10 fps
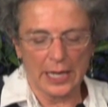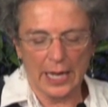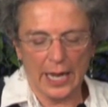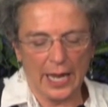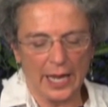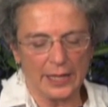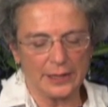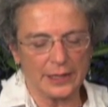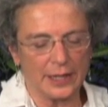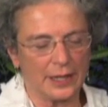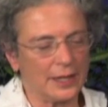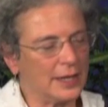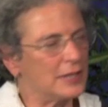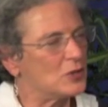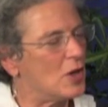and uh,
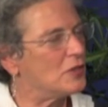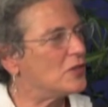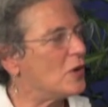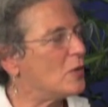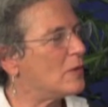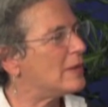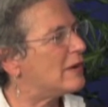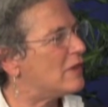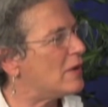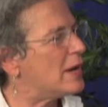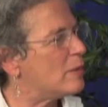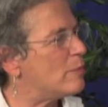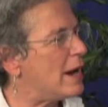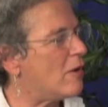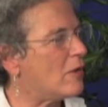it's also like very
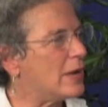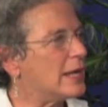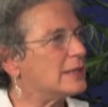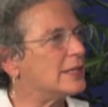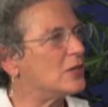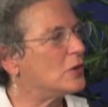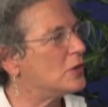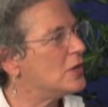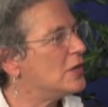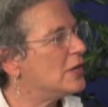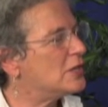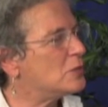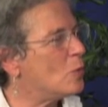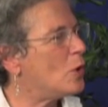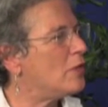empowering. It's like you it's
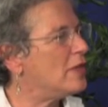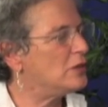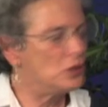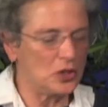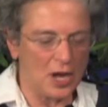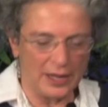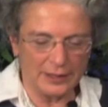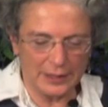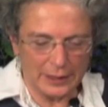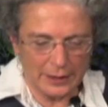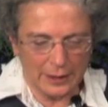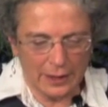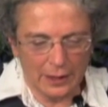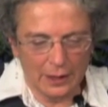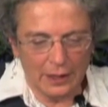more than just
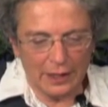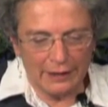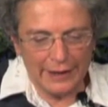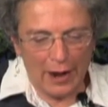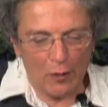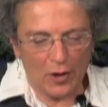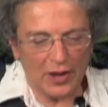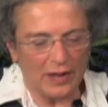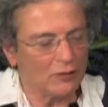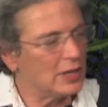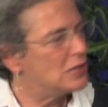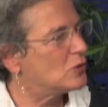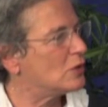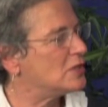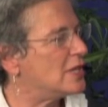a network and
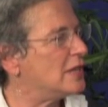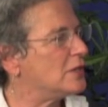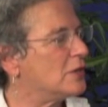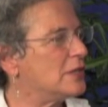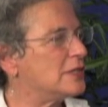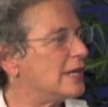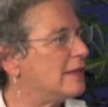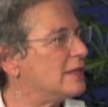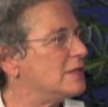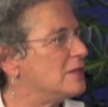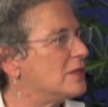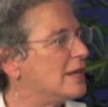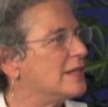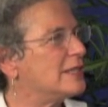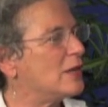resource center. It's like this is
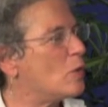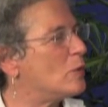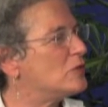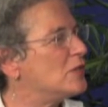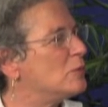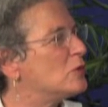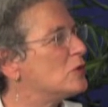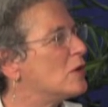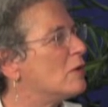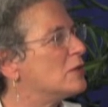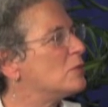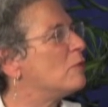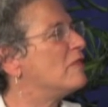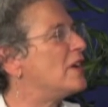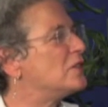like it almost seems as though it's
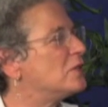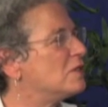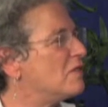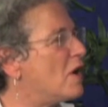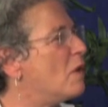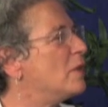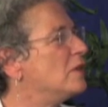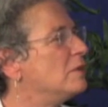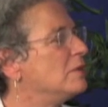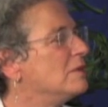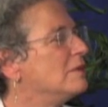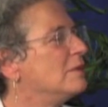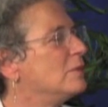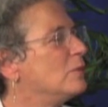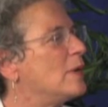professional development
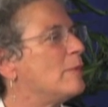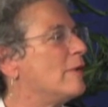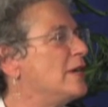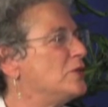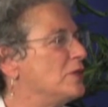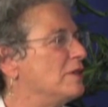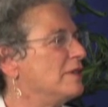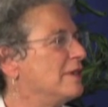preparation. Well, it is.